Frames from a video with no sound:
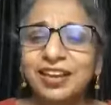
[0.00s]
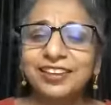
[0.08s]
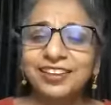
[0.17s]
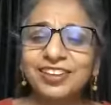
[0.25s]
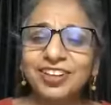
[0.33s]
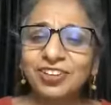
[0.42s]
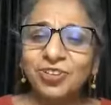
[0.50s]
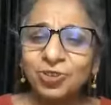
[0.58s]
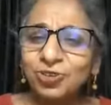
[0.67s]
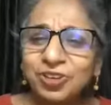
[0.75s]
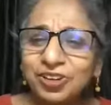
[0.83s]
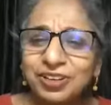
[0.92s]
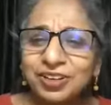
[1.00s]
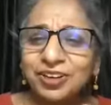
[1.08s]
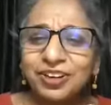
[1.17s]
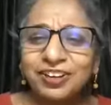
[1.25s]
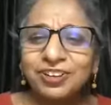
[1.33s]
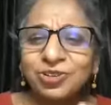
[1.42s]

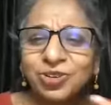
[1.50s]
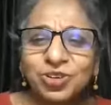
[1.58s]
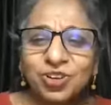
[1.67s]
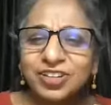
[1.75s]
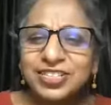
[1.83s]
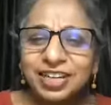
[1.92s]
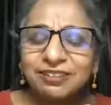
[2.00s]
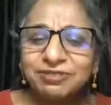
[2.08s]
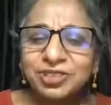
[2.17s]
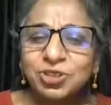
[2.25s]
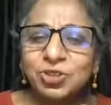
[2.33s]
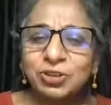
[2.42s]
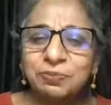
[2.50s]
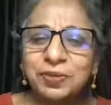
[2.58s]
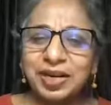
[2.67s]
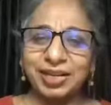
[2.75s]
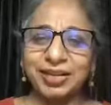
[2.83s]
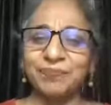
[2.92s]
look yourself into the
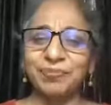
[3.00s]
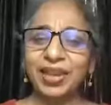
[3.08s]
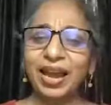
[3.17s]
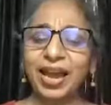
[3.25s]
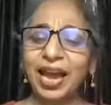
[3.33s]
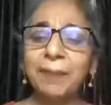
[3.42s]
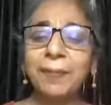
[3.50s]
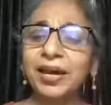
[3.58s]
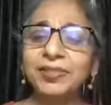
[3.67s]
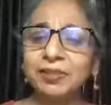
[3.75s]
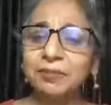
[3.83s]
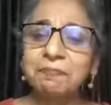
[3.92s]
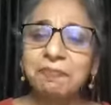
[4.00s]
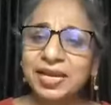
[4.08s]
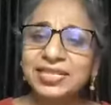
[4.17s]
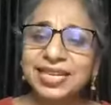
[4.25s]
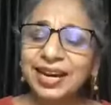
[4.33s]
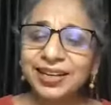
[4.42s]
mirror. Am I the
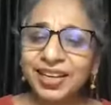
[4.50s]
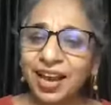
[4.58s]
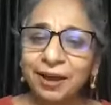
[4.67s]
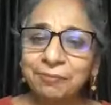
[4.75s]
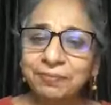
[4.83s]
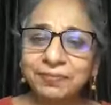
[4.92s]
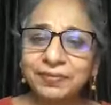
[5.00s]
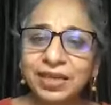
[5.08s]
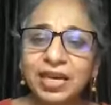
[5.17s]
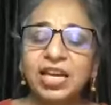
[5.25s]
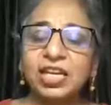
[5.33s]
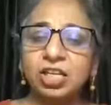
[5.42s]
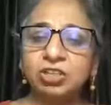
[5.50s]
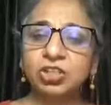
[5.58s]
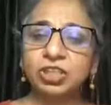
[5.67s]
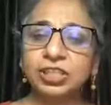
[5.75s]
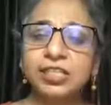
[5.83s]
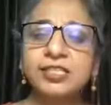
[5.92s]
best I am? Now,
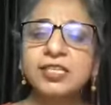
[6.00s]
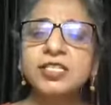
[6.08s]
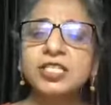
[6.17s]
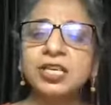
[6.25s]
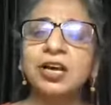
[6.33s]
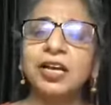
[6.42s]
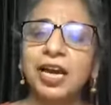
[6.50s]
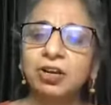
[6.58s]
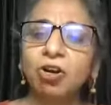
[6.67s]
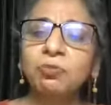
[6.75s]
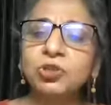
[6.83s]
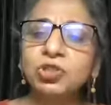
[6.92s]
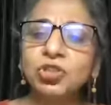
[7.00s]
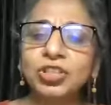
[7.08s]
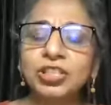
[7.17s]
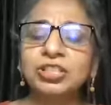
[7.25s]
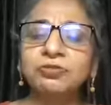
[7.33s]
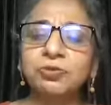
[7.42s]
this is an
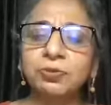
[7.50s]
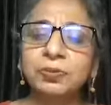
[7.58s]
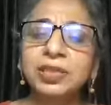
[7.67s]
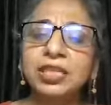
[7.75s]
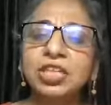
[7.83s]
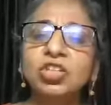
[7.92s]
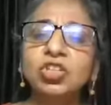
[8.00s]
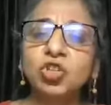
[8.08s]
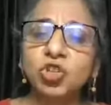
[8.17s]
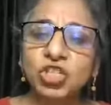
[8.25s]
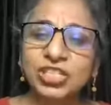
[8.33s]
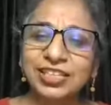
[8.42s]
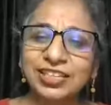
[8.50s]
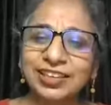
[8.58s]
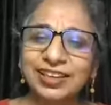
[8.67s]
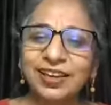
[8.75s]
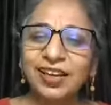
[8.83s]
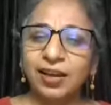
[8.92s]
opportunity for me to see
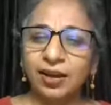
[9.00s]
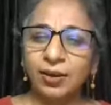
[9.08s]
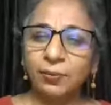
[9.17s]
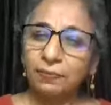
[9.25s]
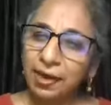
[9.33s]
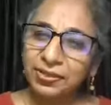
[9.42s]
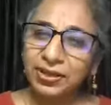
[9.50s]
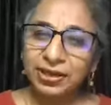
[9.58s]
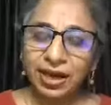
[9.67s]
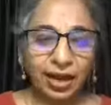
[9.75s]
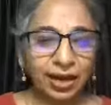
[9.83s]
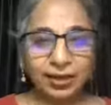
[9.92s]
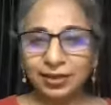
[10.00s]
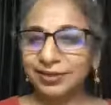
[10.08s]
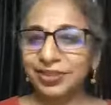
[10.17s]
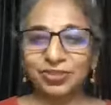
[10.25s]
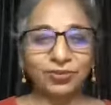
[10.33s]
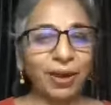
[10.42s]
whether,
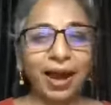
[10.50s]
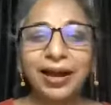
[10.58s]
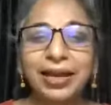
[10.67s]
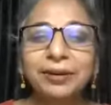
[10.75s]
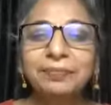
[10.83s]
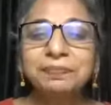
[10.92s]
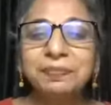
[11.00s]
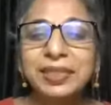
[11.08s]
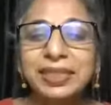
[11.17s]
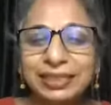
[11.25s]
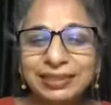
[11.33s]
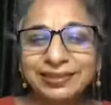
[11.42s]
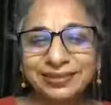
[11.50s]
I am being